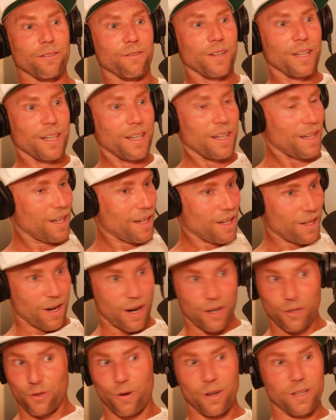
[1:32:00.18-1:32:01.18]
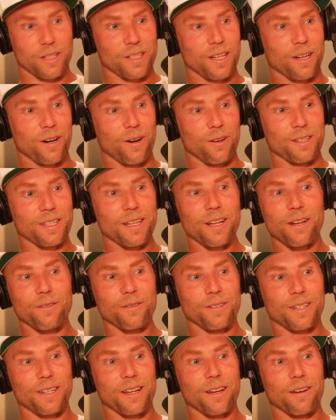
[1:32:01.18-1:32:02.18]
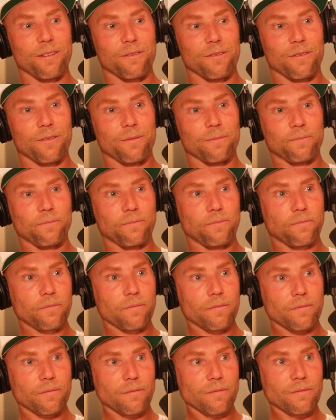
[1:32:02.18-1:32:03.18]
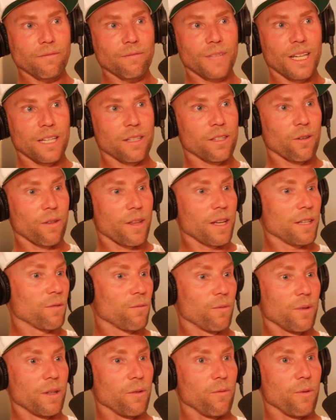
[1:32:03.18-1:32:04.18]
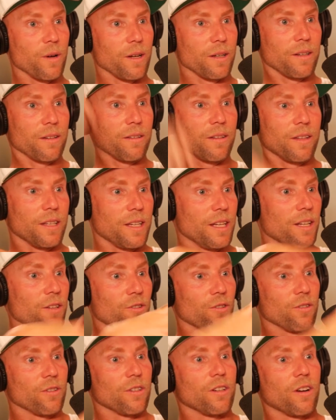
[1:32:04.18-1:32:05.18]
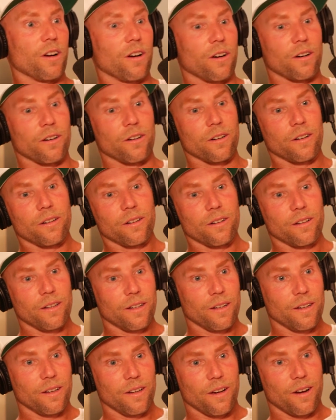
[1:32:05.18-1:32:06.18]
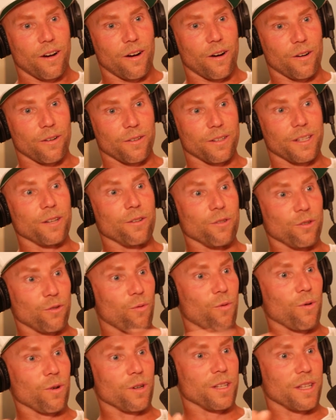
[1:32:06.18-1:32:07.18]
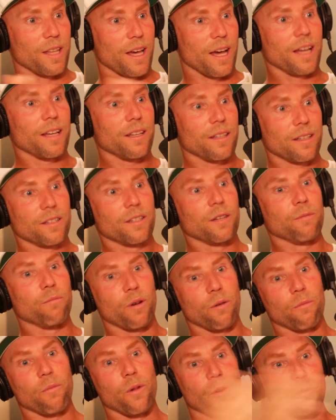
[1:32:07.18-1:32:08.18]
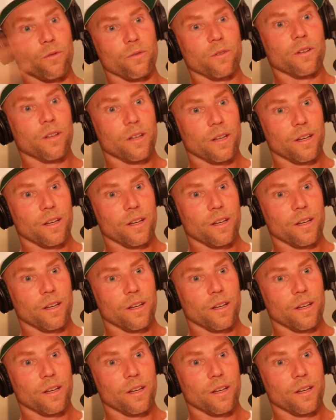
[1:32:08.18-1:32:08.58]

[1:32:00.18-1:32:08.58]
of not trusting ourselves enough. And so that's really what the t-shirts are geared towards, that, to promote